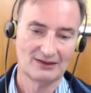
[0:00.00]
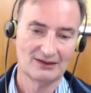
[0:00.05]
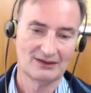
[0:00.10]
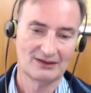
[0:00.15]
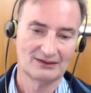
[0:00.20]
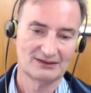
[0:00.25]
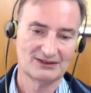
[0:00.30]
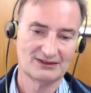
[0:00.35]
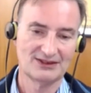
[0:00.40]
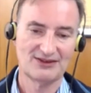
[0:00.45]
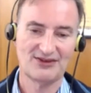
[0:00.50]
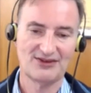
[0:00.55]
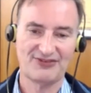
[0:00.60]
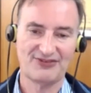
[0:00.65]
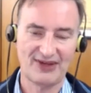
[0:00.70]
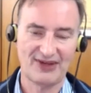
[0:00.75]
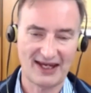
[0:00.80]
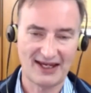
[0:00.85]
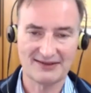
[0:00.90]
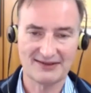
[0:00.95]
to the
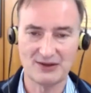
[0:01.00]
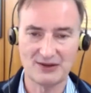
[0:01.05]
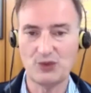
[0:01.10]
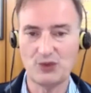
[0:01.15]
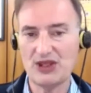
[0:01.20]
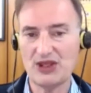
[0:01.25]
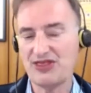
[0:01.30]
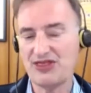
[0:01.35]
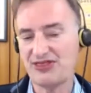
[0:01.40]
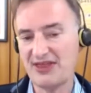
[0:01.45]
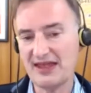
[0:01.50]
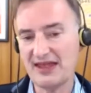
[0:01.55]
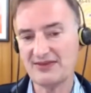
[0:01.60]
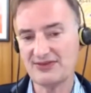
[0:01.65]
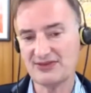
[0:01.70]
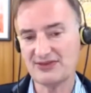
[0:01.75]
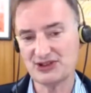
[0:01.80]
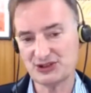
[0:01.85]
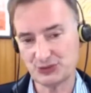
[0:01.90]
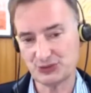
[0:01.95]
fact that we think
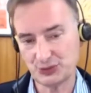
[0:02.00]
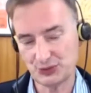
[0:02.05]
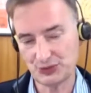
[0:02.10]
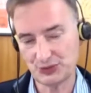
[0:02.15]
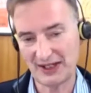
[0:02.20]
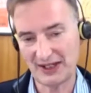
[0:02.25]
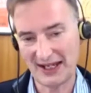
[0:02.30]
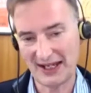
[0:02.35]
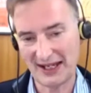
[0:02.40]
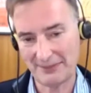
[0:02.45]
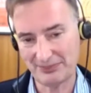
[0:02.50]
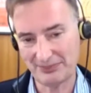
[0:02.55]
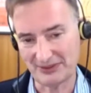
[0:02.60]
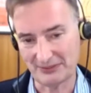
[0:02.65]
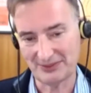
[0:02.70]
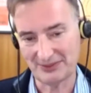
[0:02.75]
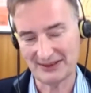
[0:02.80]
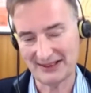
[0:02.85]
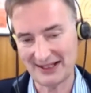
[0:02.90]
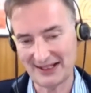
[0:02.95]
this would happen.
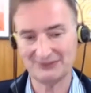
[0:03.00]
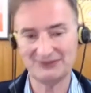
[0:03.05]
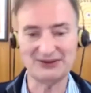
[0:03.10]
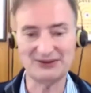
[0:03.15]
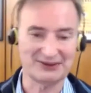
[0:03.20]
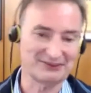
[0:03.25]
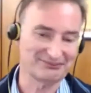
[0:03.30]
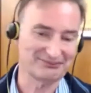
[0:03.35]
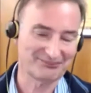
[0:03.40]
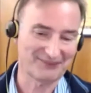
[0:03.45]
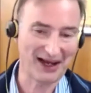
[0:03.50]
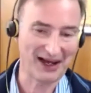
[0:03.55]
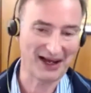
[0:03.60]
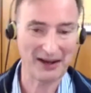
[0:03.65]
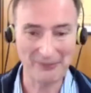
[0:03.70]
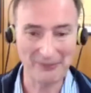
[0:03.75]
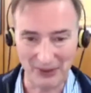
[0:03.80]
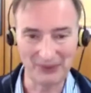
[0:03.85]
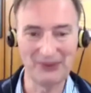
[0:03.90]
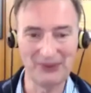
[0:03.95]
But now look,
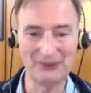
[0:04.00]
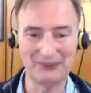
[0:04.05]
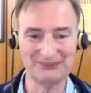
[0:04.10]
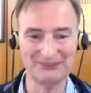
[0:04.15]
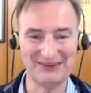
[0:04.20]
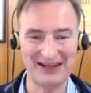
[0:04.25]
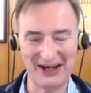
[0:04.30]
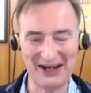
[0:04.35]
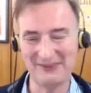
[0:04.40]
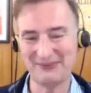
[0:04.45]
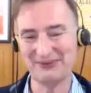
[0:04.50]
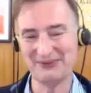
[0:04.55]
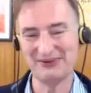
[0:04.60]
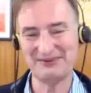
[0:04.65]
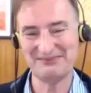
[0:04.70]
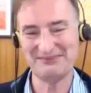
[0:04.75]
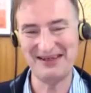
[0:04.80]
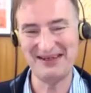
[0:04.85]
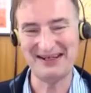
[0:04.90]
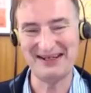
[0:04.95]
I'm old. I will
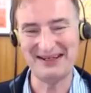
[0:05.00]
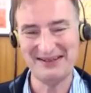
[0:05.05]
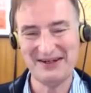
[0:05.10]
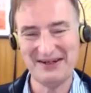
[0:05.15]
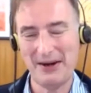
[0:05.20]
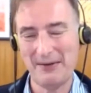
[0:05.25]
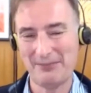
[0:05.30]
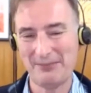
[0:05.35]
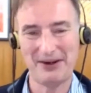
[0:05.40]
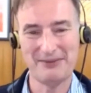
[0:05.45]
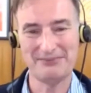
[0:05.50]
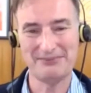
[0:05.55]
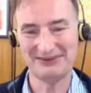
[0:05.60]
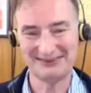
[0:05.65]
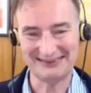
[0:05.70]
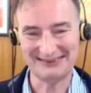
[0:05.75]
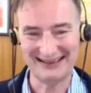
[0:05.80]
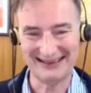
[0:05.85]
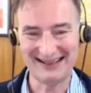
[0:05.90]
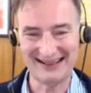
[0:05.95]
admit
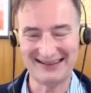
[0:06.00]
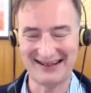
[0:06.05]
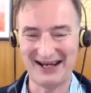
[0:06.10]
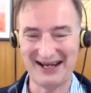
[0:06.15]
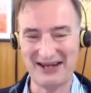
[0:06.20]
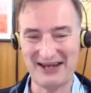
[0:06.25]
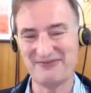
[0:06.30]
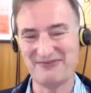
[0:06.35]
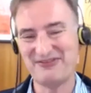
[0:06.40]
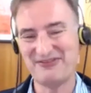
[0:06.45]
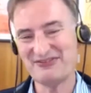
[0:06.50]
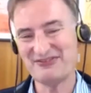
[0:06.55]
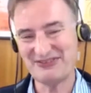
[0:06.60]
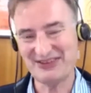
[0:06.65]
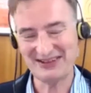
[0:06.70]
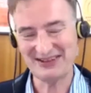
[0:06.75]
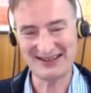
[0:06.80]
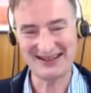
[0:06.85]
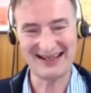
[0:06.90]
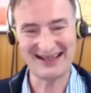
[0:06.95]
publicly that I am
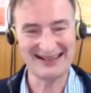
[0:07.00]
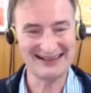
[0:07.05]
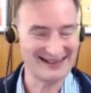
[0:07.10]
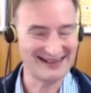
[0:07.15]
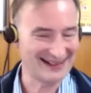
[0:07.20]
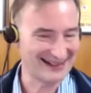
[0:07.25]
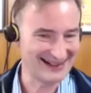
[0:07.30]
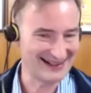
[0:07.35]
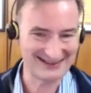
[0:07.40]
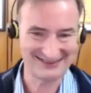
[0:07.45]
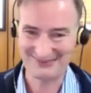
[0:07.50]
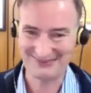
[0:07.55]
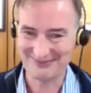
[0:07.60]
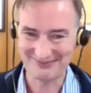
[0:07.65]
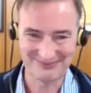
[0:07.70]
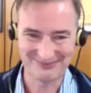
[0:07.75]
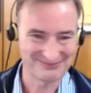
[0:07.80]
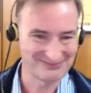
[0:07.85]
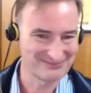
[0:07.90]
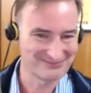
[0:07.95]
59
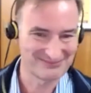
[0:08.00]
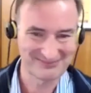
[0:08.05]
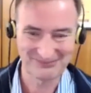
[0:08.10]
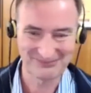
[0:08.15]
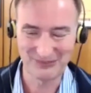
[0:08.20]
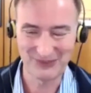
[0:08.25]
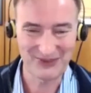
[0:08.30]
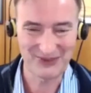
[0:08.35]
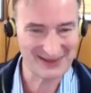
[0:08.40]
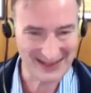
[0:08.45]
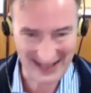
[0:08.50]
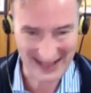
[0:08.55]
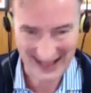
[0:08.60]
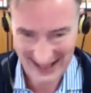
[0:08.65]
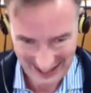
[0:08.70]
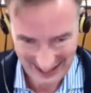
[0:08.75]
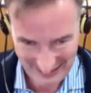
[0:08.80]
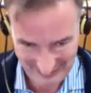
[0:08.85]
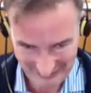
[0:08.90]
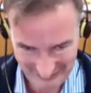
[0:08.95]
and more than a
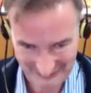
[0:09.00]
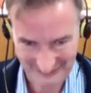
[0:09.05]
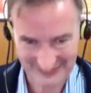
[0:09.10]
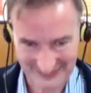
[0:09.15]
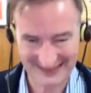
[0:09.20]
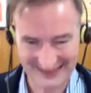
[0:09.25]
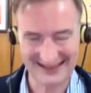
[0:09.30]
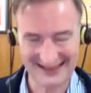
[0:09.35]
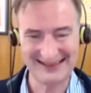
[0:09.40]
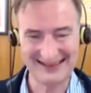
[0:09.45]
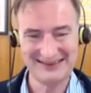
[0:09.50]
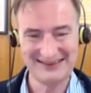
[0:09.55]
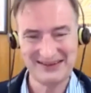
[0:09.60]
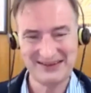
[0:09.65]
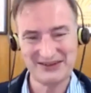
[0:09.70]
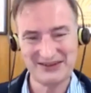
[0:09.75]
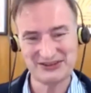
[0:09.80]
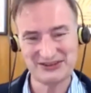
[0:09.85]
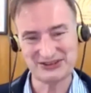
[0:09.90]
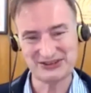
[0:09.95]
half, okay?
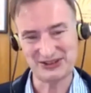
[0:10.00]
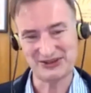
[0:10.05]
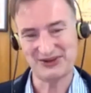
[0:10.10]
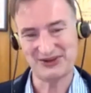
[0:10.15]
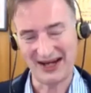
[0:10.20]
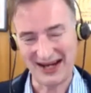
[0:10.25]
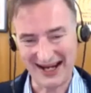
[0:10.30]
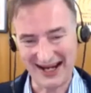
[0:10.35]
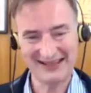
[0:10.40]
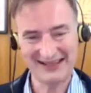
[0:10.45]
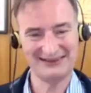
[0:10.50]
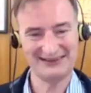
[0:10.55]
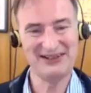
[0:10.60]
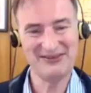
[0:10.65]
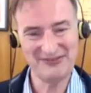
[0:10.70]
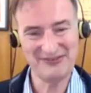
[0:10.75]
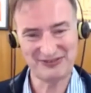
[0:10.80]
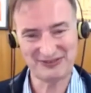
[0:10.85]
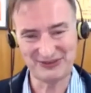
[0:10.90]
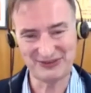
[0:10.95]
So I
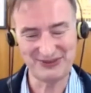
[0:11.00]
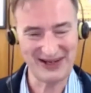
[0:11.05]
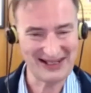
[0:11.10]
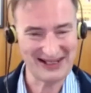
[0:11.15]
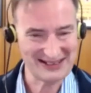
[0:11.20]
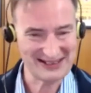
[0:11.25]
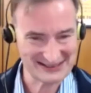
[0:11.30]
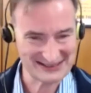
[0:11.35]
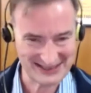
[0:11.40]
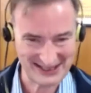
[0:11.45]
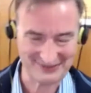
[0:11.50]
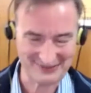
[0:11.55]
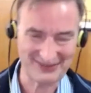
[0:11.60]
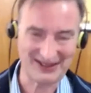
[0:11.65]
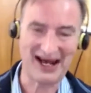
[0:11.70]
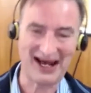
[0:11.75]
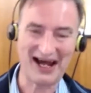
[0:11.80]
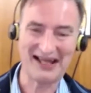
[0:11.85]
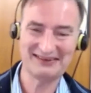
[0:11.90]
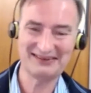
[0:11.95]
lived through 87.
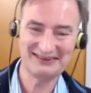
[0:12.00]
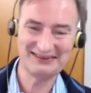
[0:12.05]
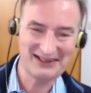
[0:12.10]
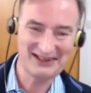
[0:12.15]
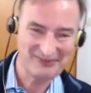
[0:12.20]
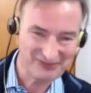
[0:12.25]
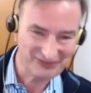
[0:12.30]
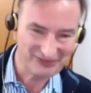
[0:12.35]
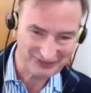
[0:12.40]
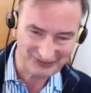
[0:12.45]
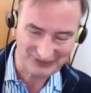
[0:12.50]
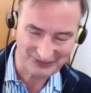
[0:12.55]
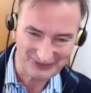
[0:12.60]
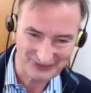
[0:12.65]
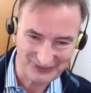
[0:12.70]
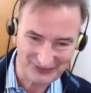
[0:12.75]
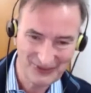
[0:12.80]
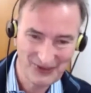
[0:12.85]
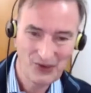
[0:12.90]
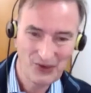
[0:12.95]
I lived
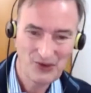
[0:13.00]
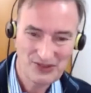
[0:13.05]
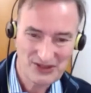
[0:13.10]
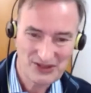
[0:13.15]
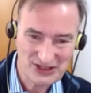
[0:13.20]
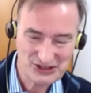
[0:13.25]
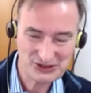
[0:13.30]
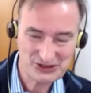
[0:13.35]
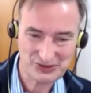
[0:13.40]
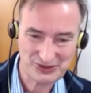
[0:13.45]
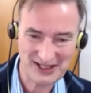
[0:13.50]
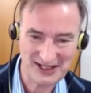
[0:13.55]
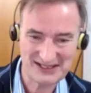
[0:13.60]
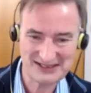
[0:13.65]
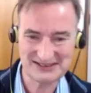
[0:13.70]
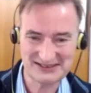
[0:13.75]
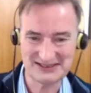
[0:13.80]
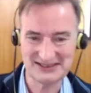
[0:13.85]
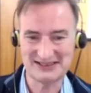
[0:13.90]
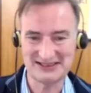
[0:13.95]
through these
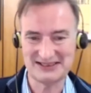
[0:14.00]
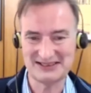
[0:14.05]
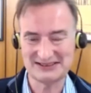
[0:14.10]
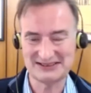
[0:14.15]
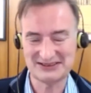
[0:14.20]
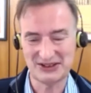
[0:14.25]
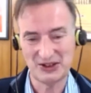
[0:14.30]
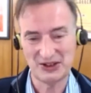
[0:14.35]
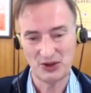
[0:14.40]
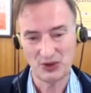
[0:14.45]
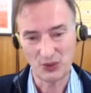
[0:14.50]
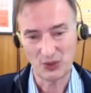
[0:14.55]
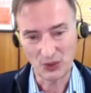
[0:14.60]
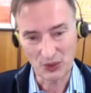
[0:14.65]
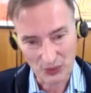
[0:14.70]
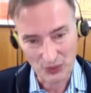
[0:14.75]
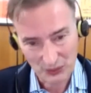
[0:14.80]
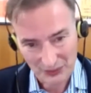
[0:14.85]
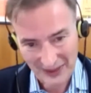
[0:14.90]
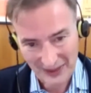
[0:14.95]
crises
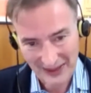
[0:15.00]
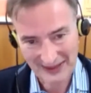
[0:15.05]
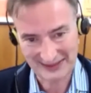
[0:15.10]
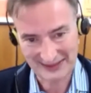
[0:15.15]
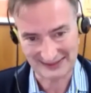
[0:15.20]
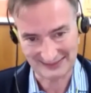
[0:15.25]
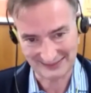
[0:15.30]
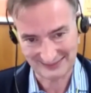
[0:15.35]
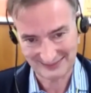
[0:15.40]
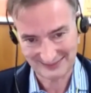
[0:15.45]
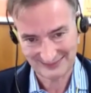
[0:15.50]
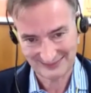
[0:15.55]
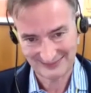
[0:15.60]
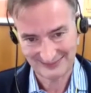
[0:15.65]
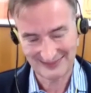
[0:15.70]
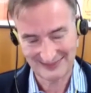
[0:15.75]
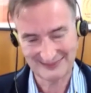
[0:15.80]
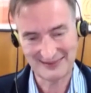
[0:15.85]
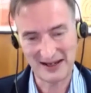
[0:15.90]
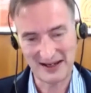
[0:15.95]
already.
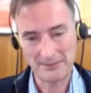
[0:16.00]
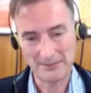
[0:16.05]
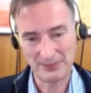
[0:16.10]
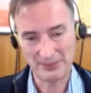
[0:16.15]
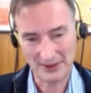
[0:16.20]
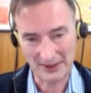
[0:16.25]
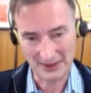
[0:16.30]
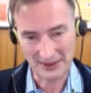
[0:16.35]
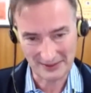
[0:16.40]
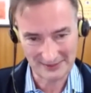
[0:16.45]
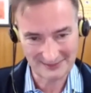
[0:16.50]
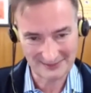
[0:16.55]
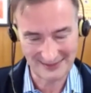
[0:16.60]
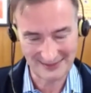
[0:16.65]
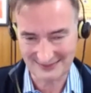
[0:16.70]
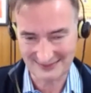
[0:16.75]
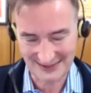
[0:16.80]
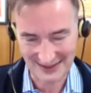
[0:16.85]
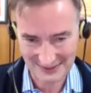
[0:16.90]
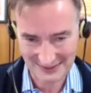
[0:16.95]
The
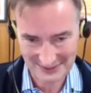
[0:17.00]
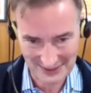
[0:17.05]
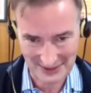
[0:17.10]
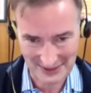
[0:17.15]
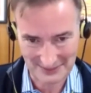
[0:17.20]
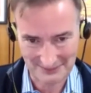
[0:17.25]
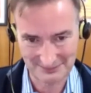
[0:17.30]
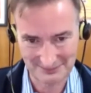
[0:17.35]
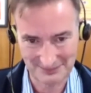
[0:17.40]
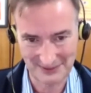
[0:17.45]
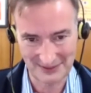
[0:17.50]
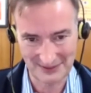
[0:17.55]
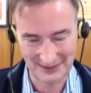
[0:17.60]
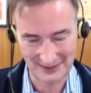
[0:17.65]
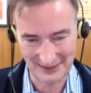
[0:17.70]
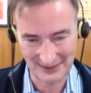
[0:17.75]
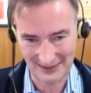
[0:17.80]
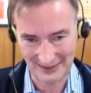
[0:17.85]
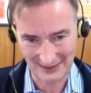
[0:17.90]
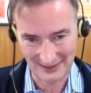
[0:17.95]
dot-com
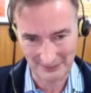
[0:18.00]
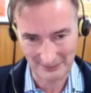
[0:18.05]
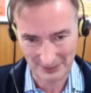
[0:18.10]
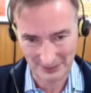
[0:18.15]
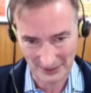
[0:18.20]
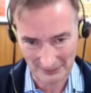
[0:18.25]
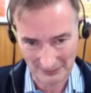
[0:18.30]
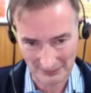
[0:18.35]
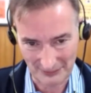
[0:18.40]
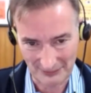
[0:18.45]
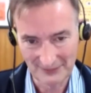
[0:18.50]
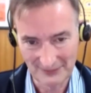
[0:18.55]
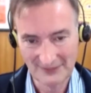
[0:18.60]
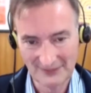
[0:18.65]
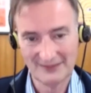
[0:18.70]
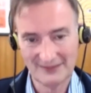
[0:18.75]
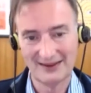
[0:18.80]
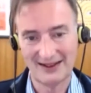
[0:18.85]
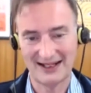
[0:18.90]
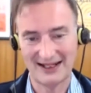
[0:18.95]
bubble.
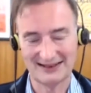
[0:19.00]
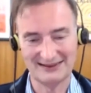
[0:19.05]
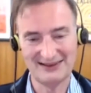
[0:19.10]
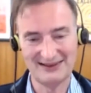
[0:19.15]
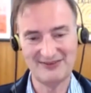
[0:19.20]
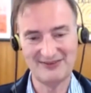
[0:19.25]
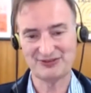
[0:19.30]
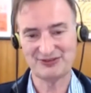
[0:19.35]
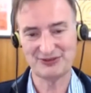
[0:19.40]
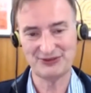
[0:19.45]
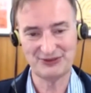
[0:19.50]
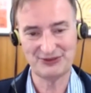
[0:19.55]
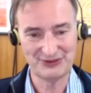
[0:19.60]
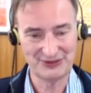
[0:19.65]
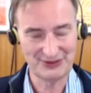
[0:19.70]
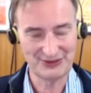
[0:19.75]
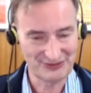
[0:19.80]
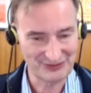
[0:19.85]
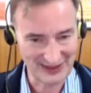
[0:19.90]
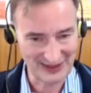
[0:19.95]
I lived through
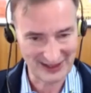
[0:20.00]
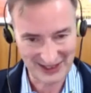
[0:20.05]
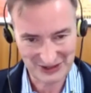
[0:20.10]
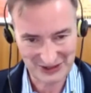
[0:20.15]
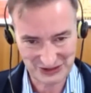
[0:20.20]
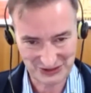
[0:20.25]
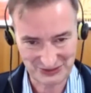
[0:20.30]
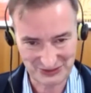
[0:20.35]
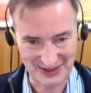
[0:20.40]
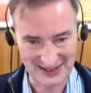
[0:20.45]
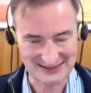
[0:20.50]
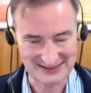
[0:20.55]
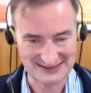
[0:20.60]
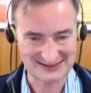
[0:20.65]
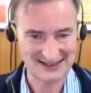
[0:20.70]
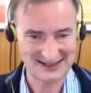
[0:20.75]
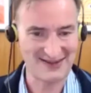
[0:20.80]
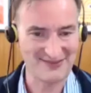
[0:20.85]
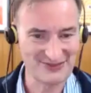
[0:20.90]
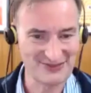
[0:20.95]
the financial crisis.
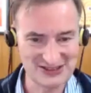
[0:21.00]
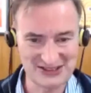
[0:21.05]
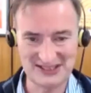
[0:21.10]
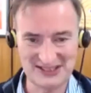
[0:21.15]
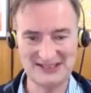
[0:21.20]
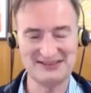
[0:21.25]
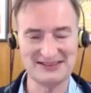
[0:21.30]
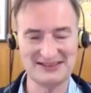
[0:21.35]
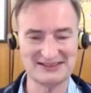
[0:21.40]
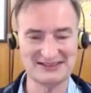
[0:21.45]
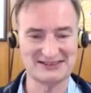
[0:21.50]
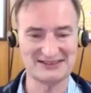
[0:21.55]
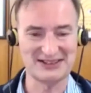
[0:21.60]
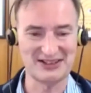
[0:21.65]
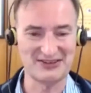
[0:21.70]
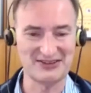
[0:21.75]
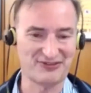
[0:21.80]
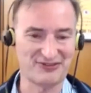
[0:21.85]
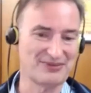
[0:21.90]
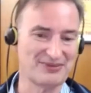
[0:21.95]
I've seen this
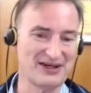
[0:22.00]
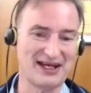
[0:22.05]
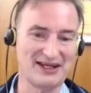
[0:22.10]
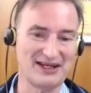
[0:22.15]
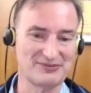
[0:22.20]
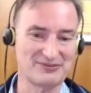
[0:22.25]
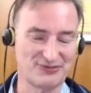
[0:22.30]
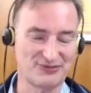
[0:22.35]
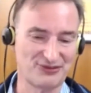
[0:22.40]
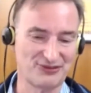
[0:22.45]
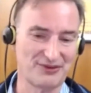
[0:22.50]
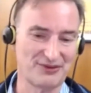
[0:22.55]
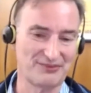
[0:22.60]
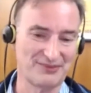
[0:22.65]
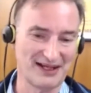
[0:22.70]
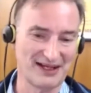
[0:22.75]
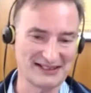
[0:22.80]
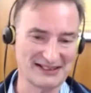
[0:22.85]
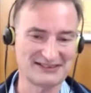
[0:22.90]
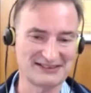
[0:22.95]
stuff from
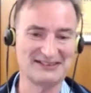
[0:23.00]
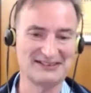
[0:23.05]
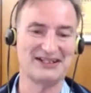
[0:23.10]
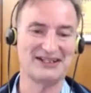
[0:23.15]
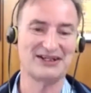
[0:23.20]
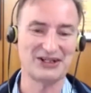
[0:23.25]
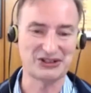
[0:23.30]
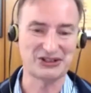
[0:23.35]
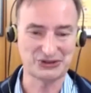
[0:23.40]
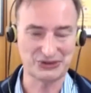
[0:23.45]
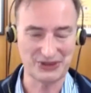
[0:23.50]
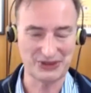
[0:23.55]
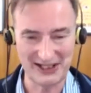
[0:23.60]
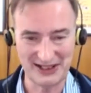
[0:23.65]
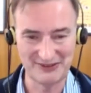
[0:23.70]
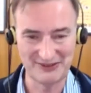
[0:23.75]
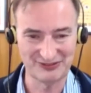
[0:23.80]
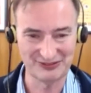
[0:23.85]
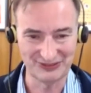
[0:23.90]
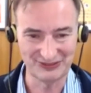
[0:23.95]
my seat on a
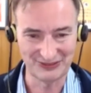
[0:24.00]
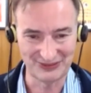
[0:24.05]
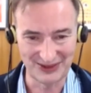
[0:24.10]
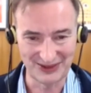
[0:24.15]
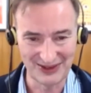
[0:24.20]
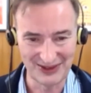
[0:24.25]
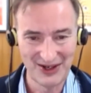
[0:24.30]
trading floor